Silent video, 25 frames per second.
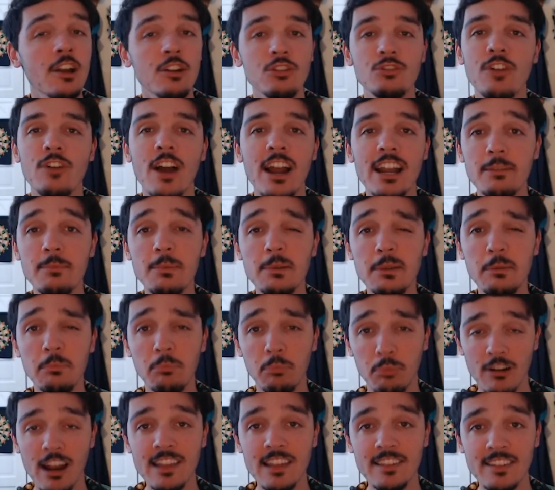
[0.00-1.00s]
trying to be
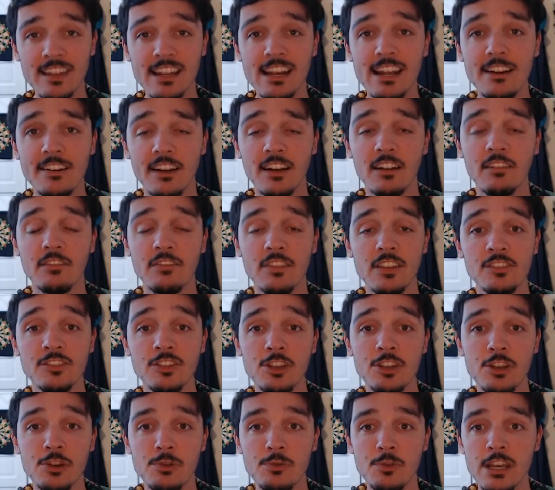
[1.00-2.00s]
president of
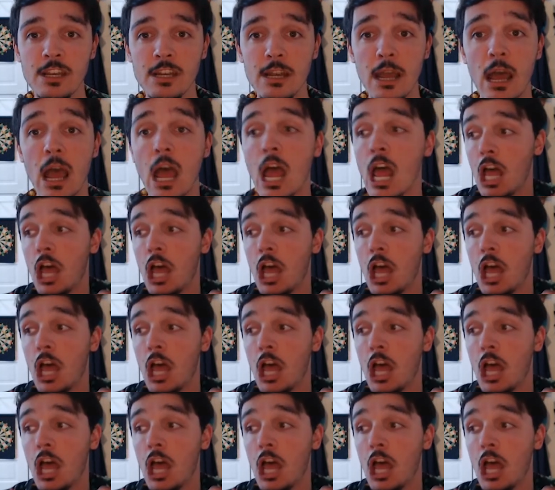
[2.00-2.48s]
this union